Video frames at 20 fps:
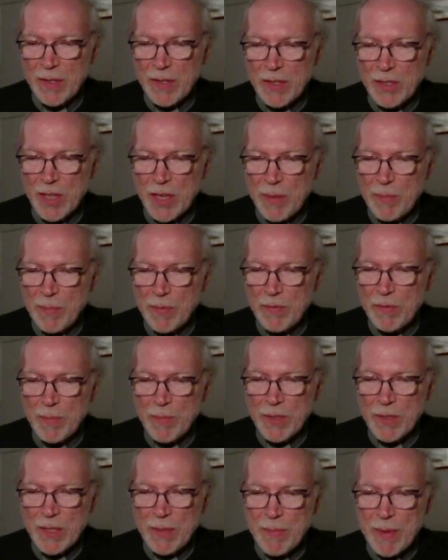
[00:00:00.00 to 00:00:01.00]
As keeper of the
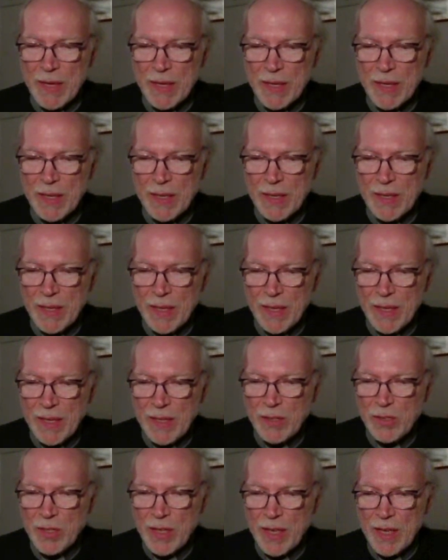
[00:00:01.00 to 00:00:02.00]
money bag, he
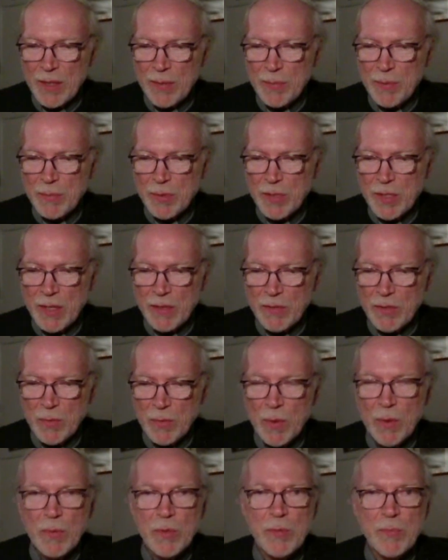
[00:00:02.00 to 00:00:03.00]
used to help himself to
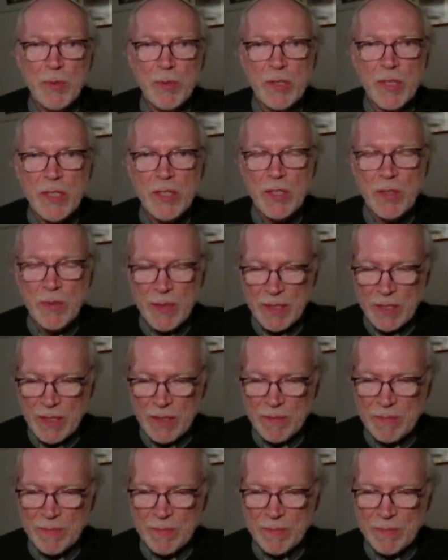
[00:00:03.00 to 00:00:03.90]
what was put into it.